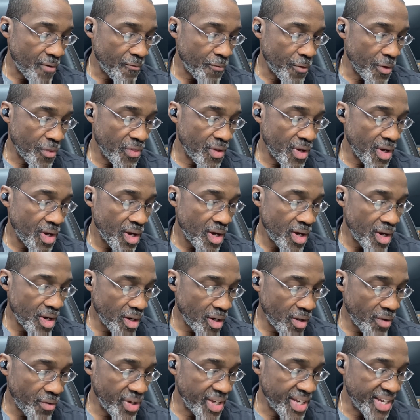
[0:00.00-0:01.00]
for the
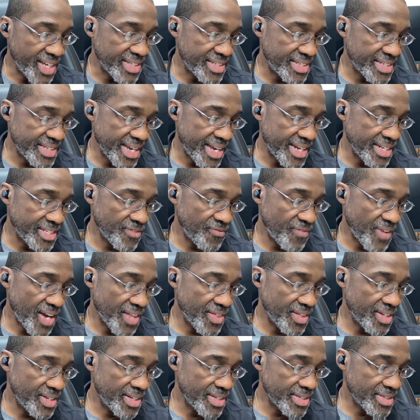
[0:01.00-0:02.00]
hungry and satisfy
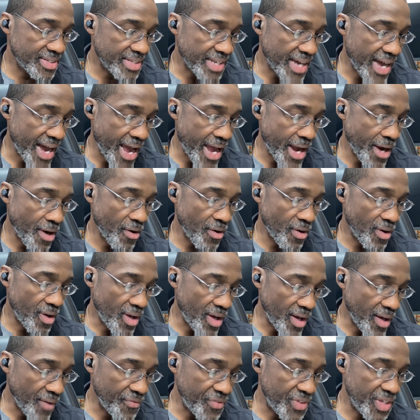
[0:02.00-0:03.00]
the desire
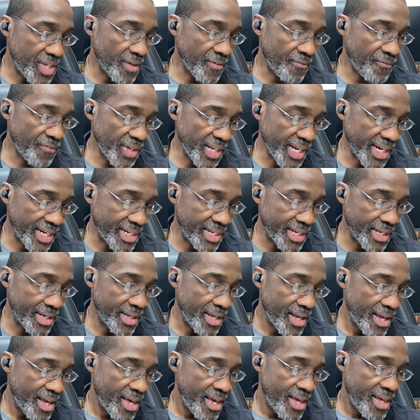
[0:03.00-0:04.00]
of the afflicted,"
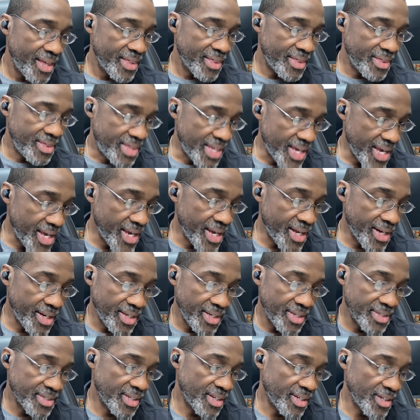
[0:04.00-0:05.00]
then
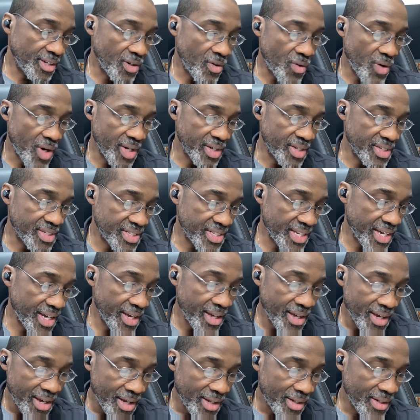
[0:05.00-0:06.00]
he's going to go on to
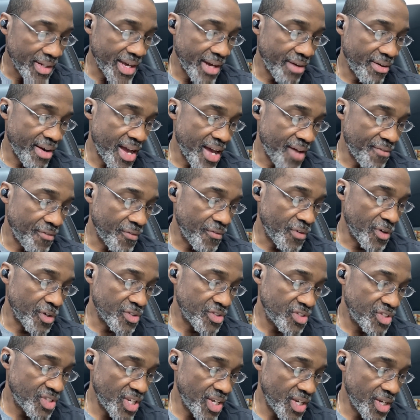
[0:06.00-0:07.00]
say, latter half of
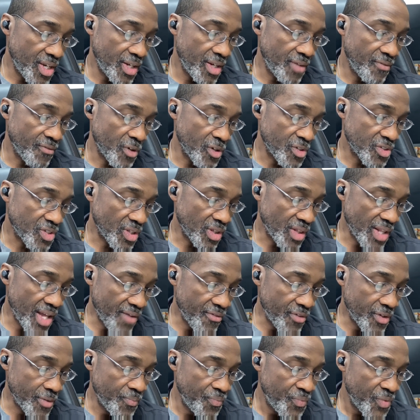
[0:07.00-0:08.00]
verse 10 and verse
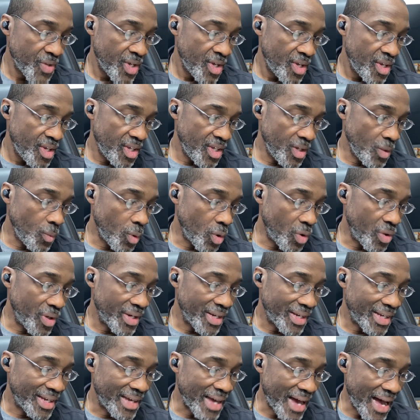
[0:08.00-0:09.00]
11, "he
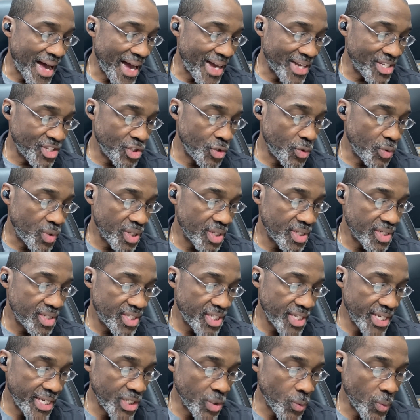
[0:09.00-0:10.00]
will guide you
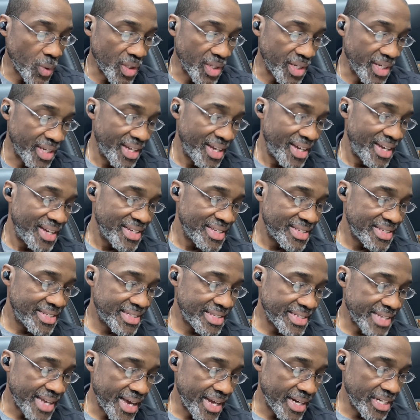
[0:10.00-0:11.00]
continually,
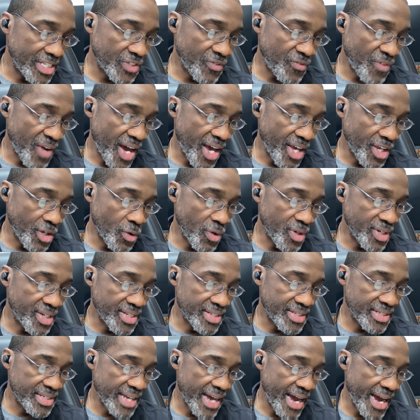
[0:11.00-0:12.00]
satisfy your
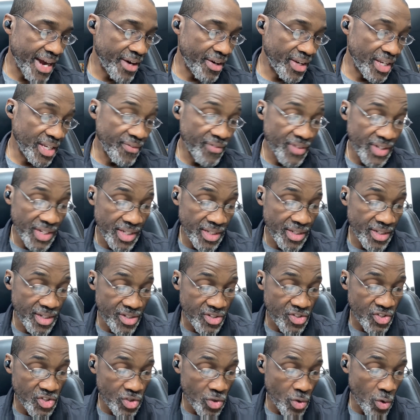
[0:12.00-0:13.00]
desire even in
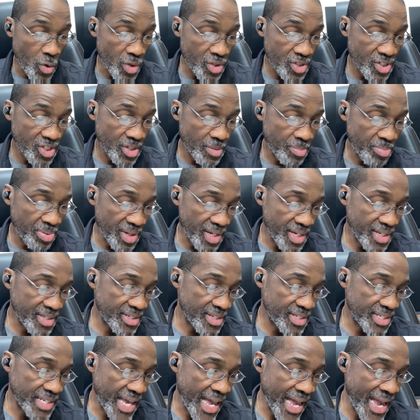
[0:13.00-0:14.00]
the scorched
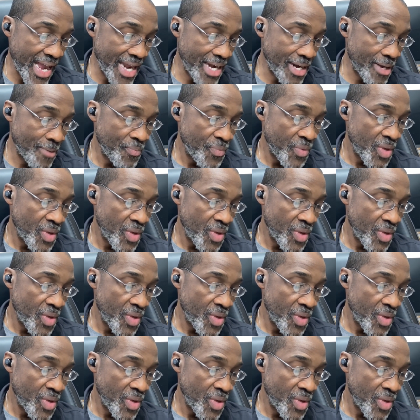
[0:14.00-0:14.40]
places, and